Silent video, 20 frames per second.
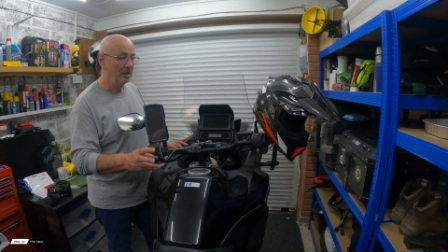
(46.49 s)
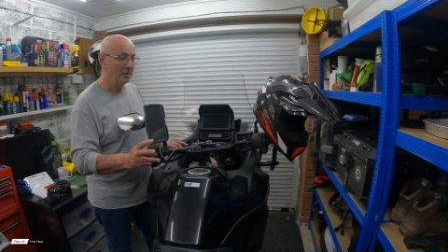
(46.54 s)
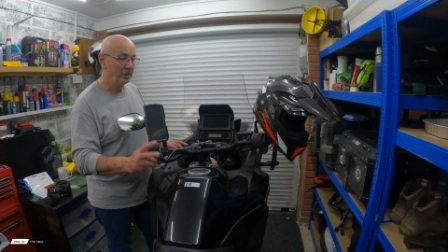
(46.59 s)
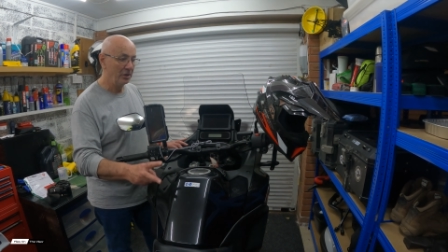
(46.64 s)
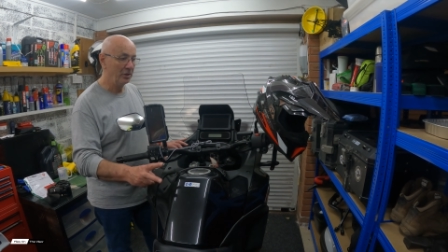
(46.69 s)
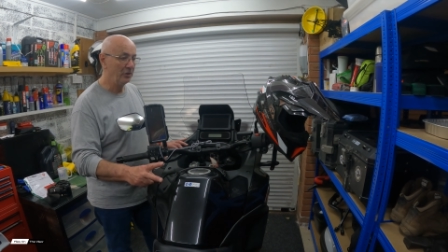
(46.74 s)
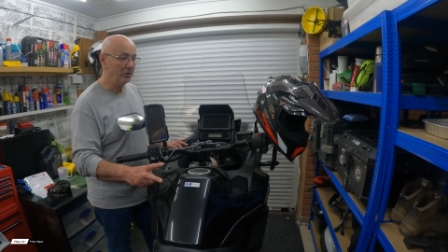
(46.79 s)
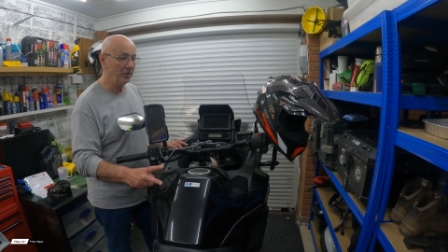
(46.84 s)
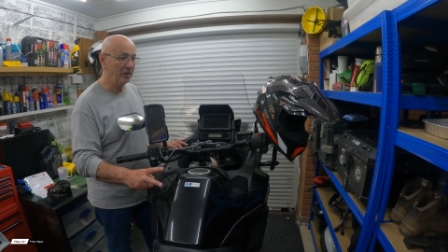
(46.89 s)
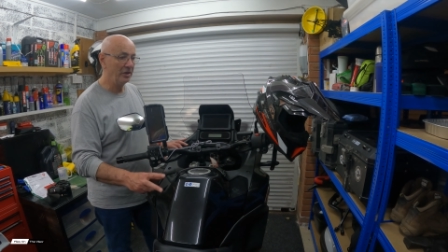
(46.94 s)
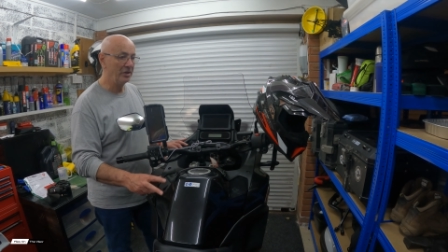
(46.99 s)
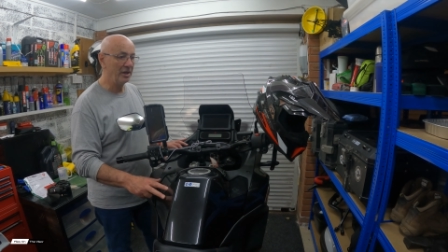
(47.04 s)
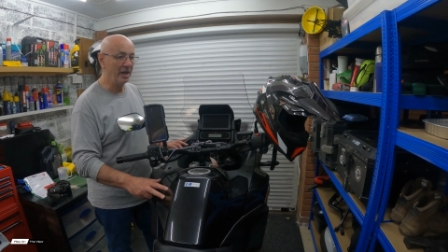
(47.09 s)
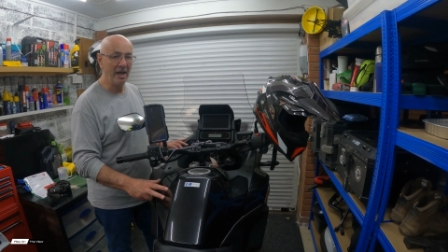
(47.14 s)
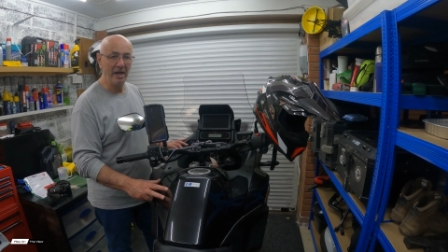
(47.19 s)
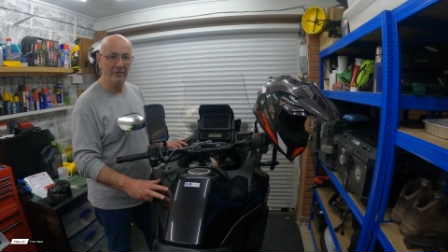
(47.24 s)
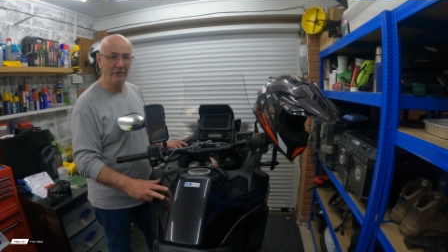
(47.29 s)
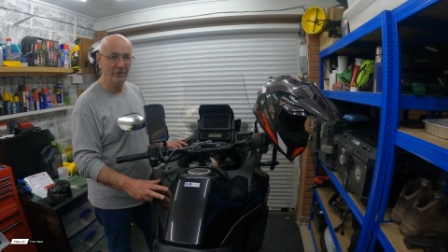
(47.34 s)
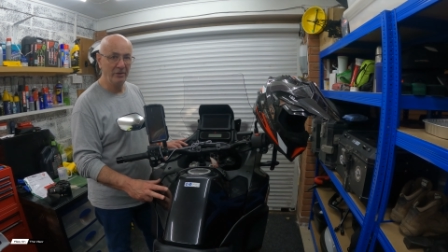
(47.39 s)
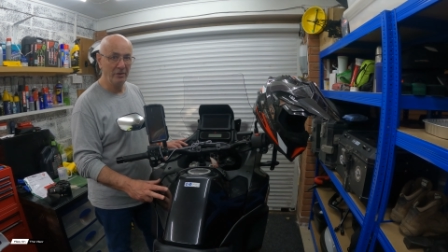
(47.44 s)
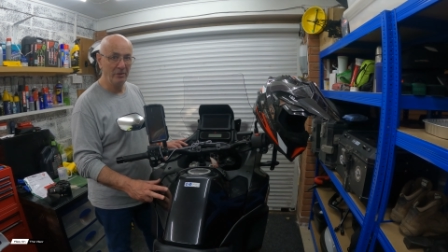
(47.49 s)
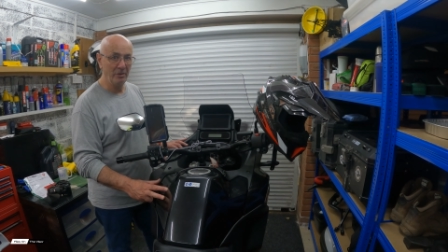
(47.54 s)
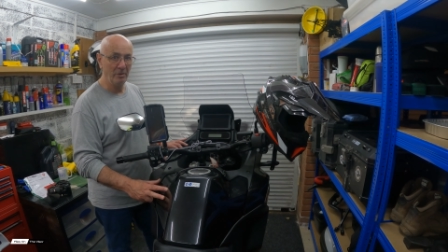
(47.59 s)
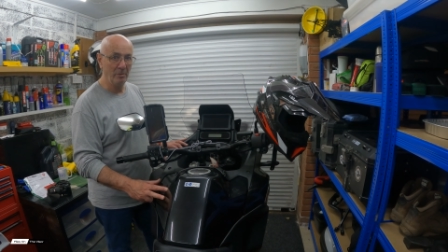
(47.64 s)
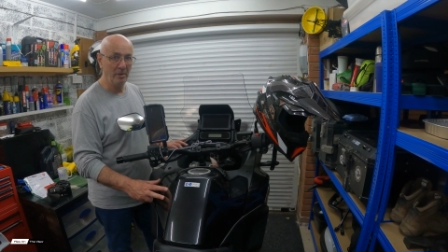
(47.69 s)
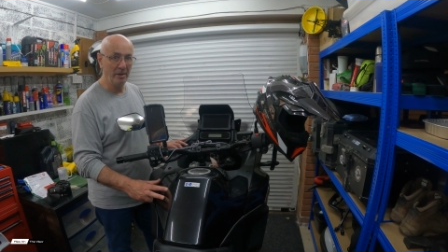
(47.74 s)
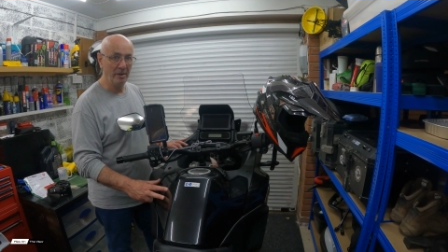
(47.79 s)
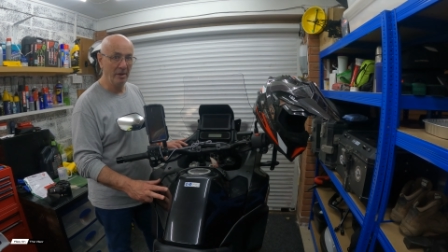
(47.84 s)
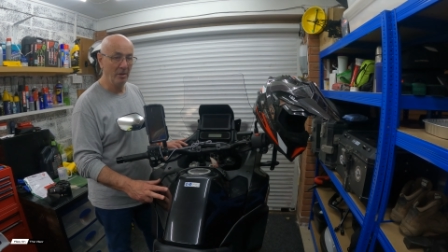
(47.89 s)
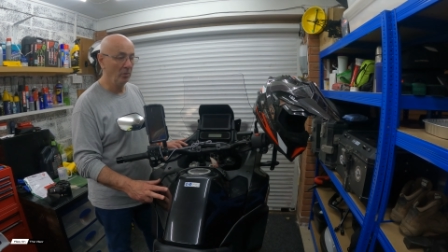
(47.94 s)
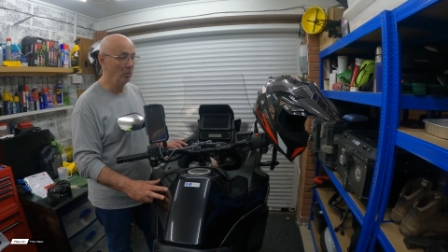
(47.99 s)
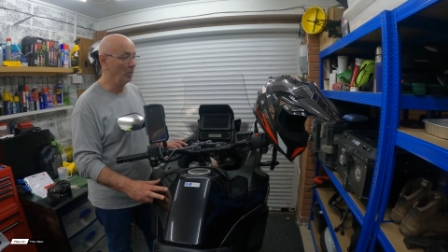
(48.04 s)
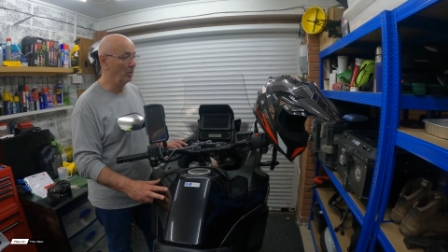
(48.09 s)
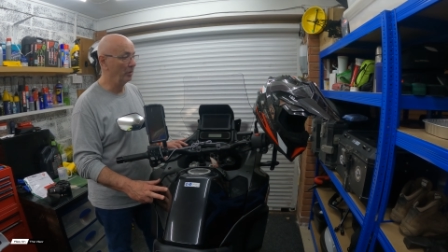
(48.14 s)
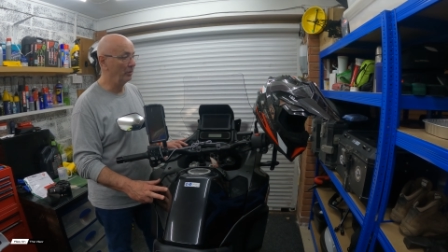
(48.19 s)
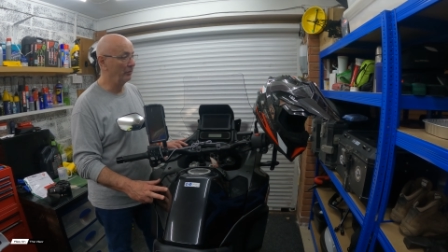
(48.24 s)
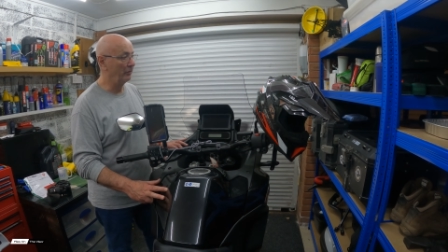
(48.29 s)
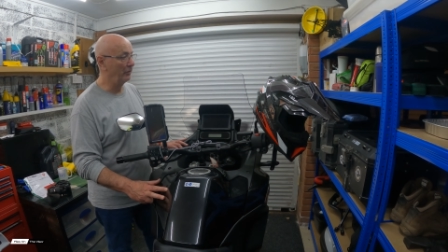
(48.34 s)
Two things you have to do to make it work.